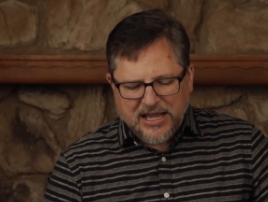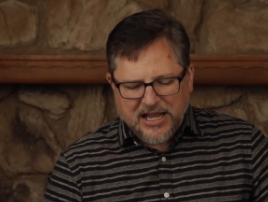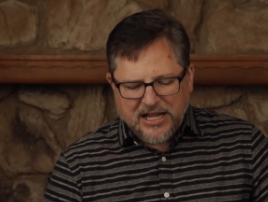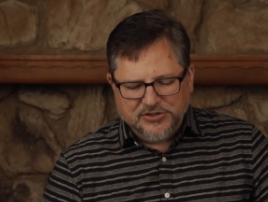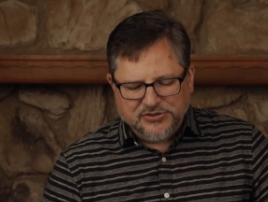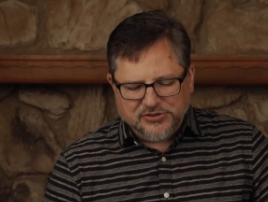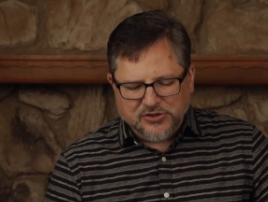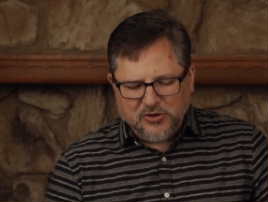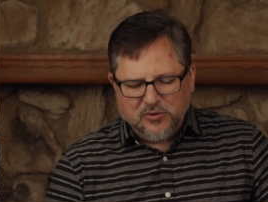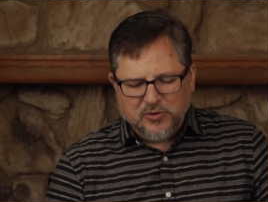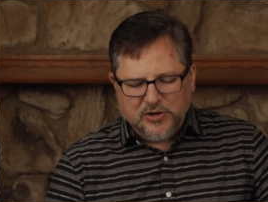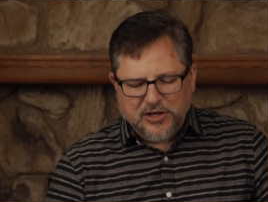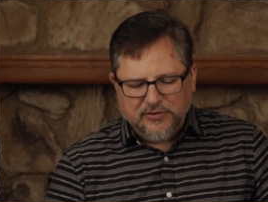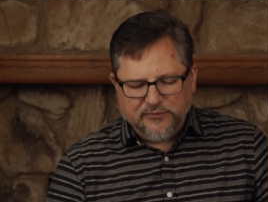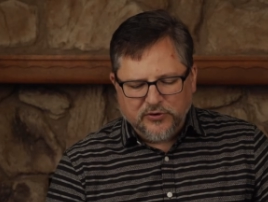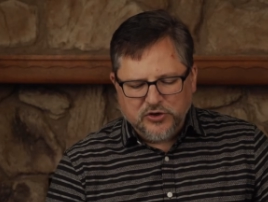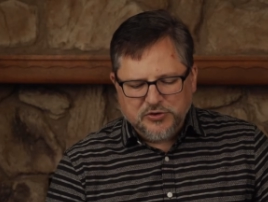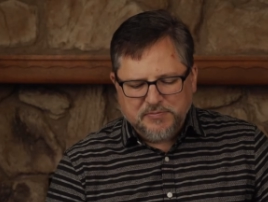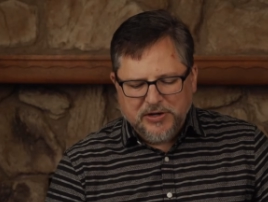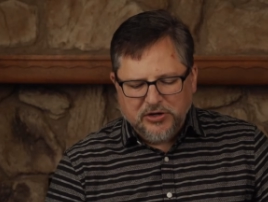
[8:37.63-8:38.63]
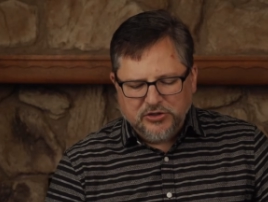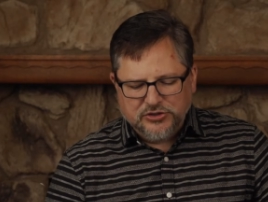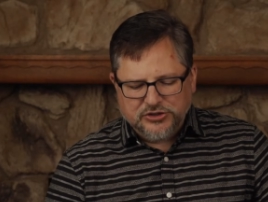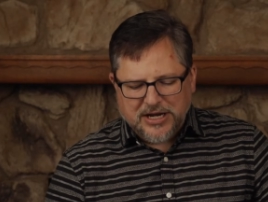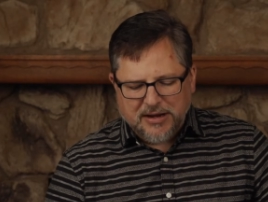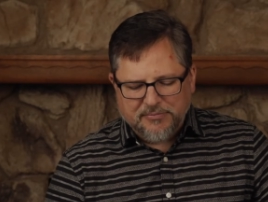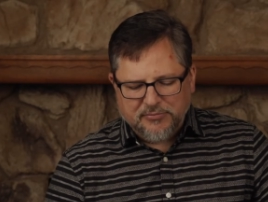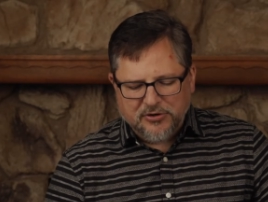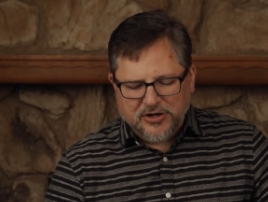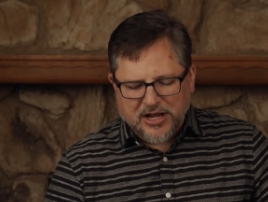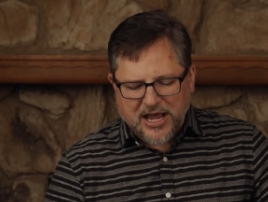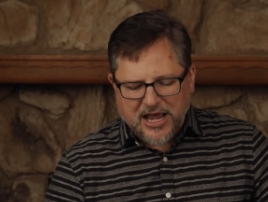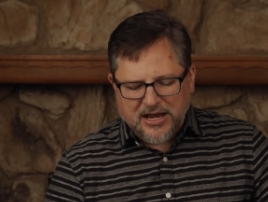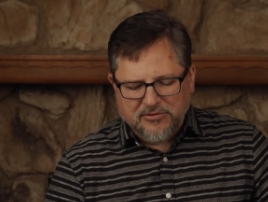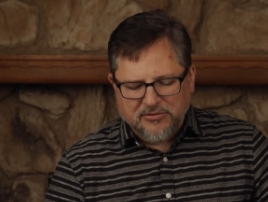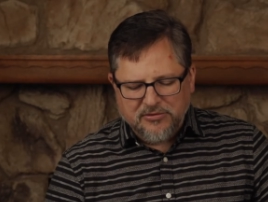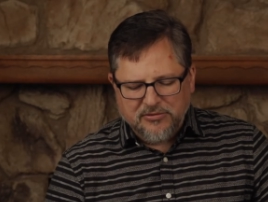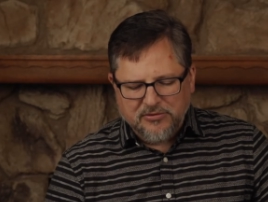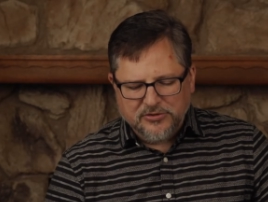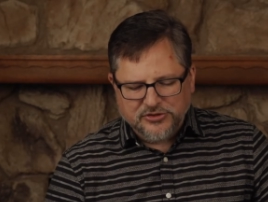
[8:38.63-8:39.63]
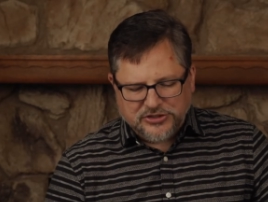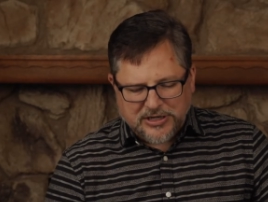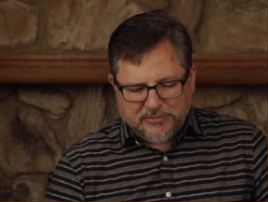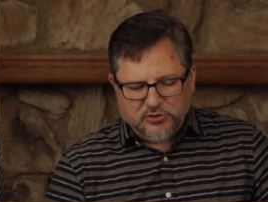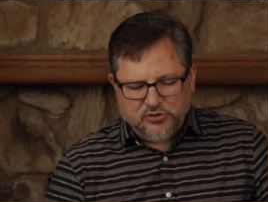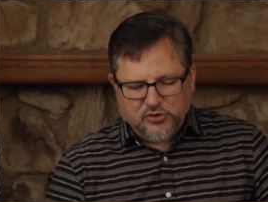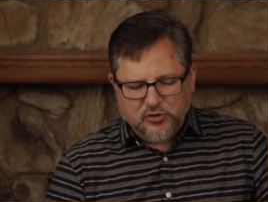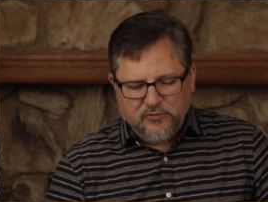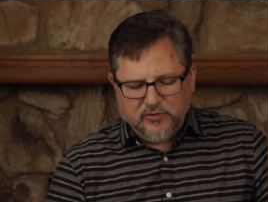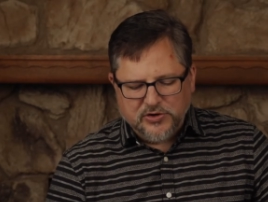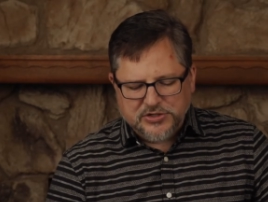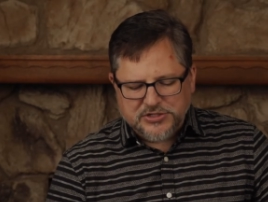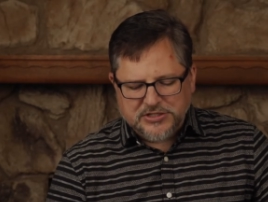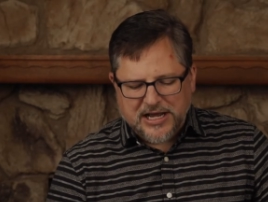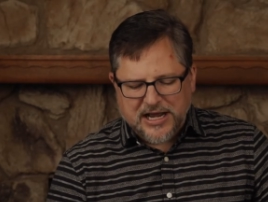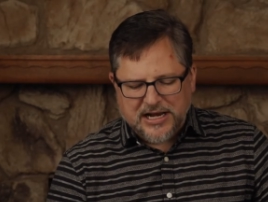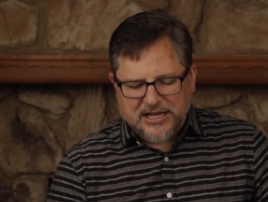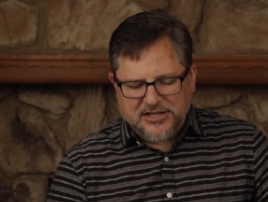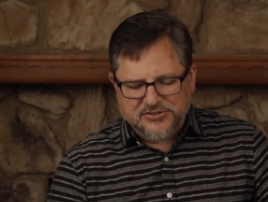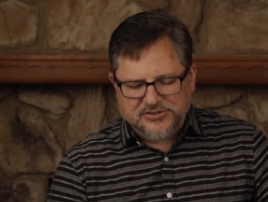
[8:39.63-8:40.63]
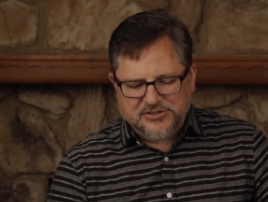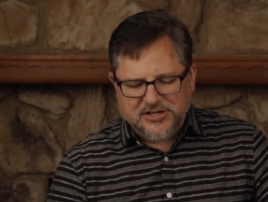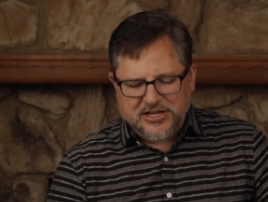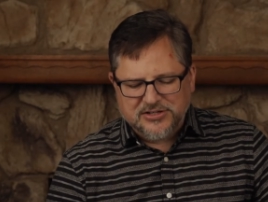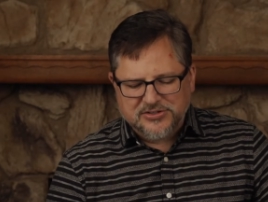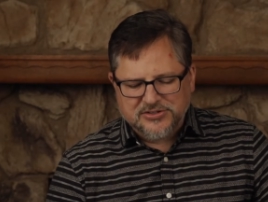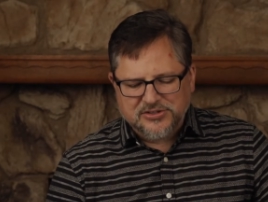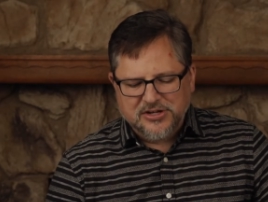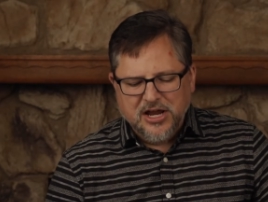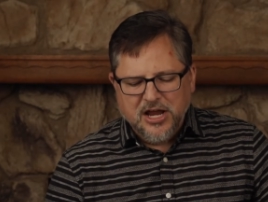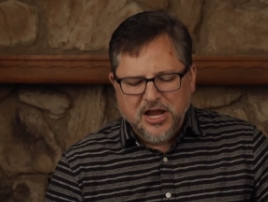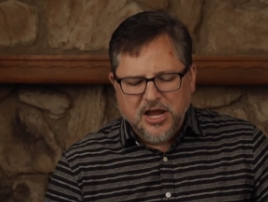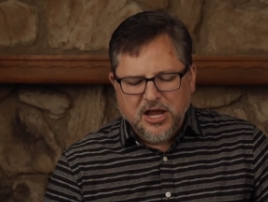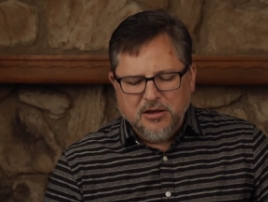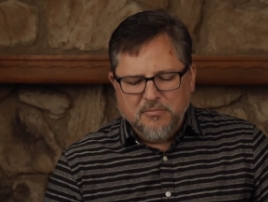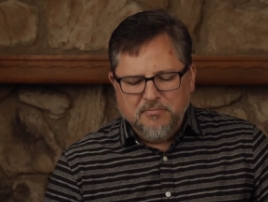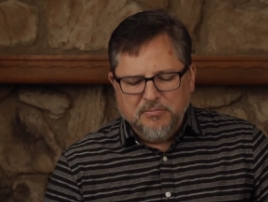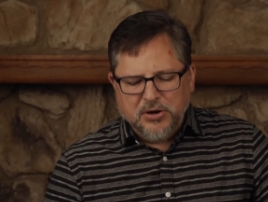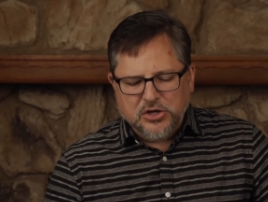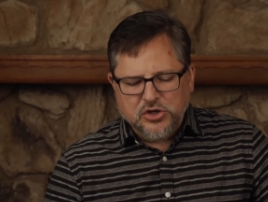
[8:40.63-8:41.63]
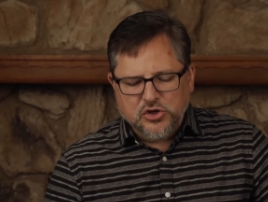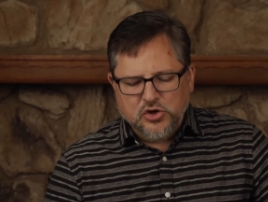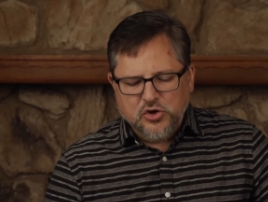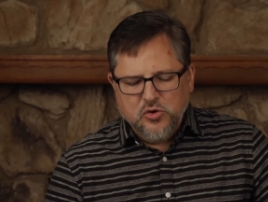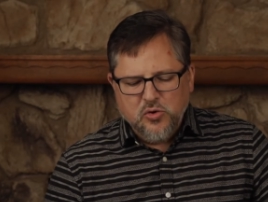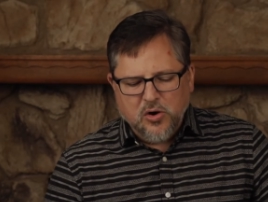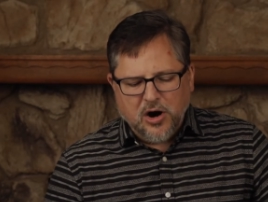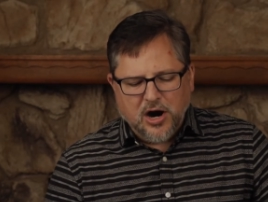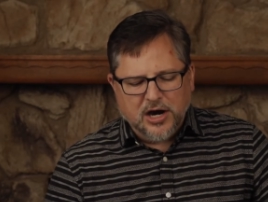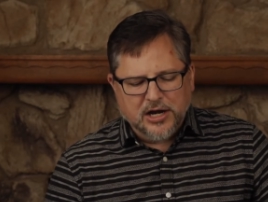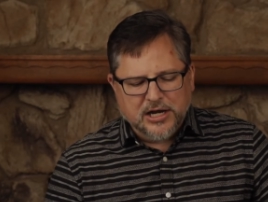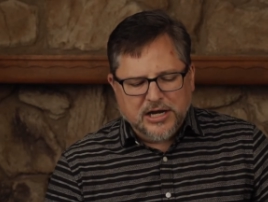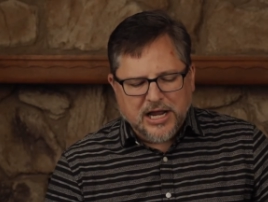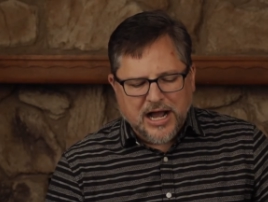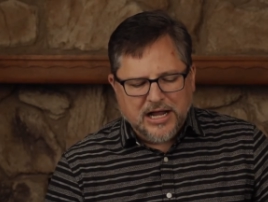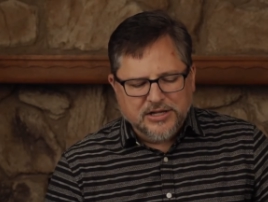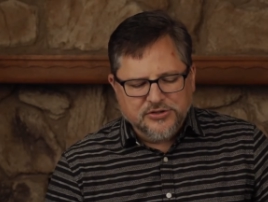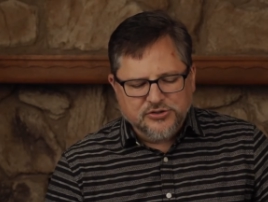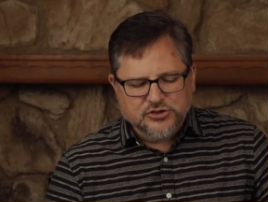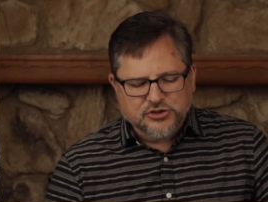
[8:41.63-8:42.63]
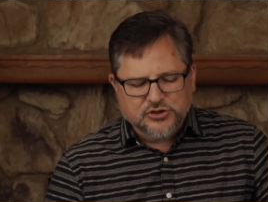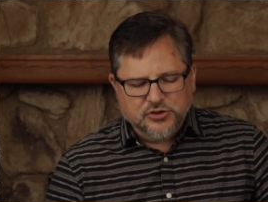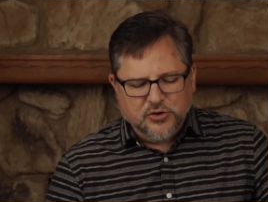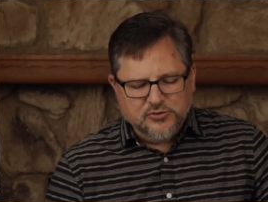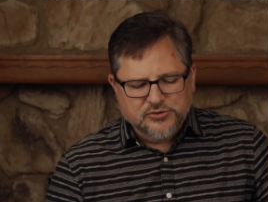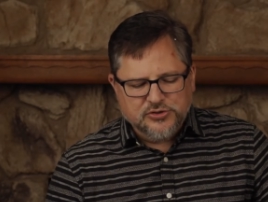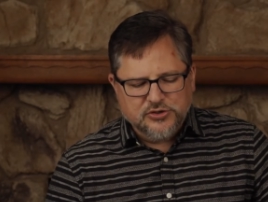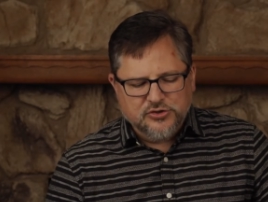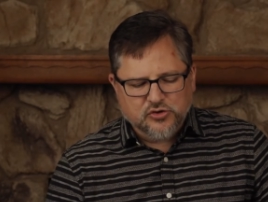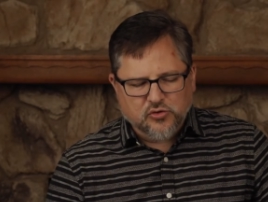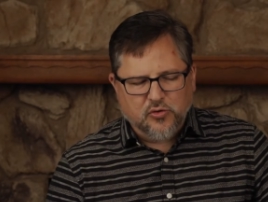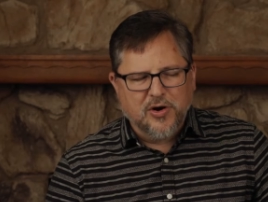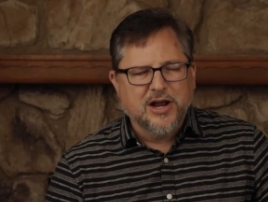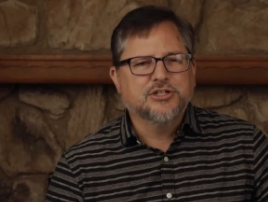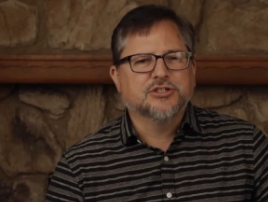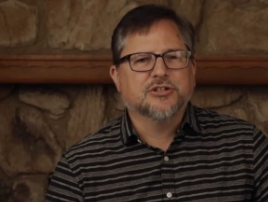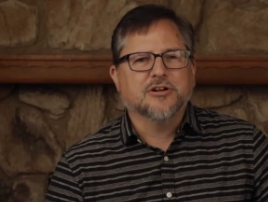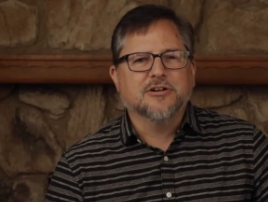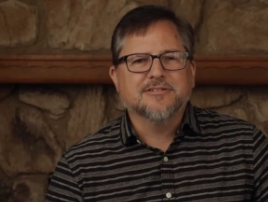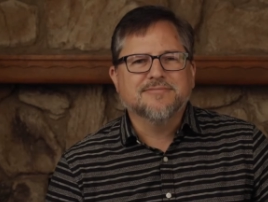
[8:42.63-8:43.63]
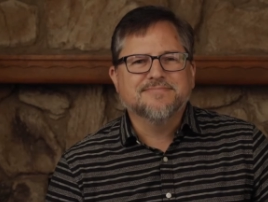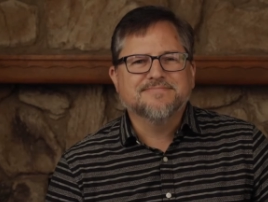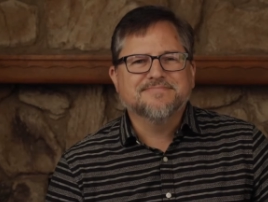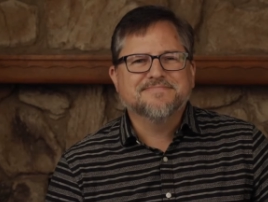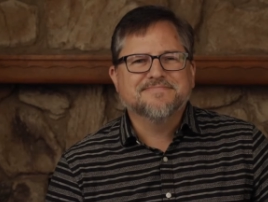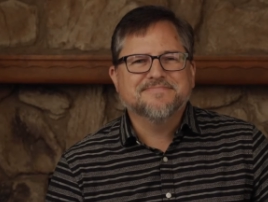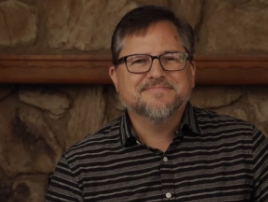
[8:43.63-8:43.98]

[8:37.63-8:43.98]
And so in 1 Peter chapter 9, chapter 2, verse 9, it says, But you are God's chosen treasure.